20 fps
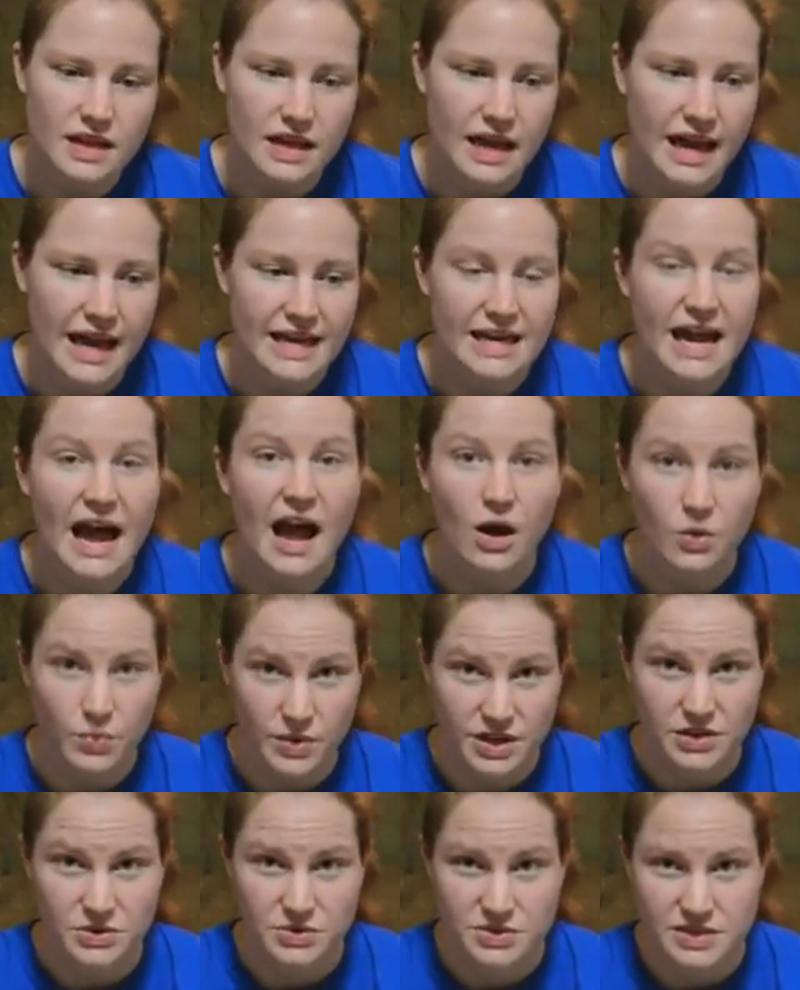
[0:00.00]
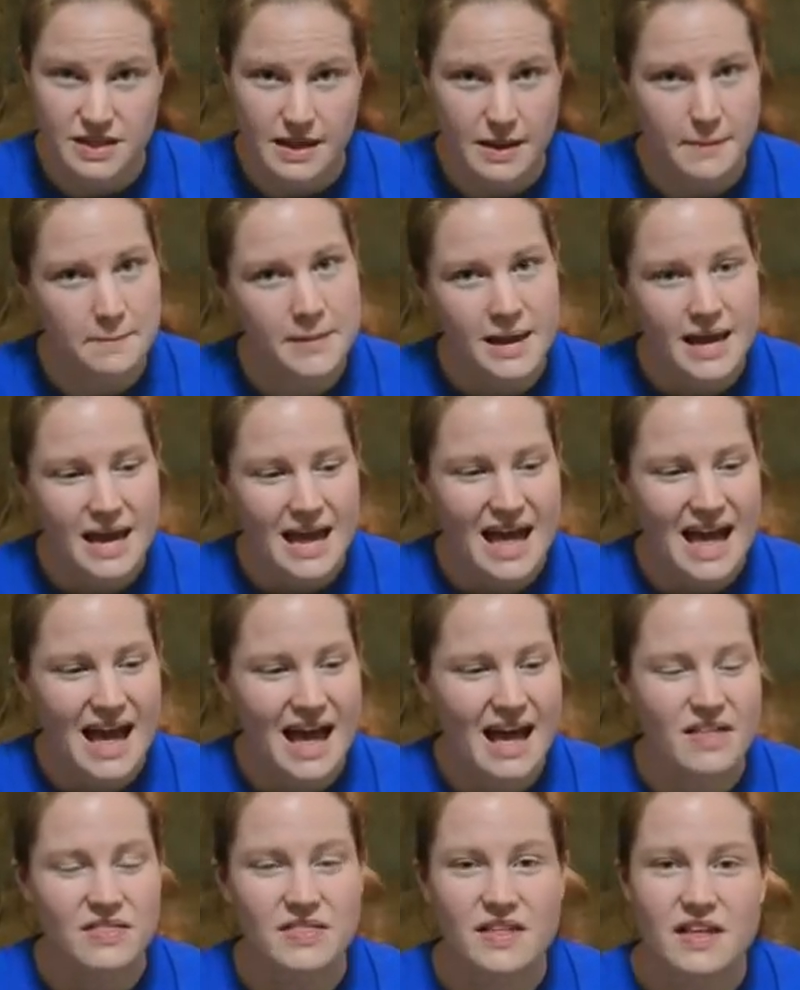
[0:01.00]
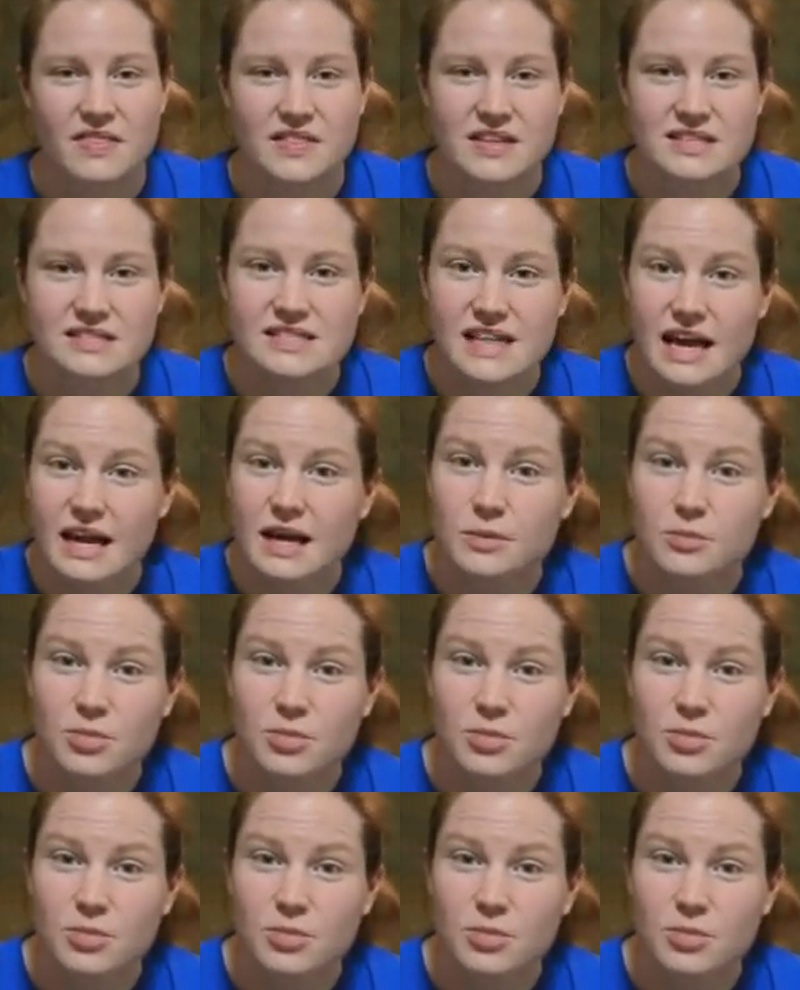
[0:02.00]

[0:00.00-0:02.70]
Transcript: and how we used them. And then the second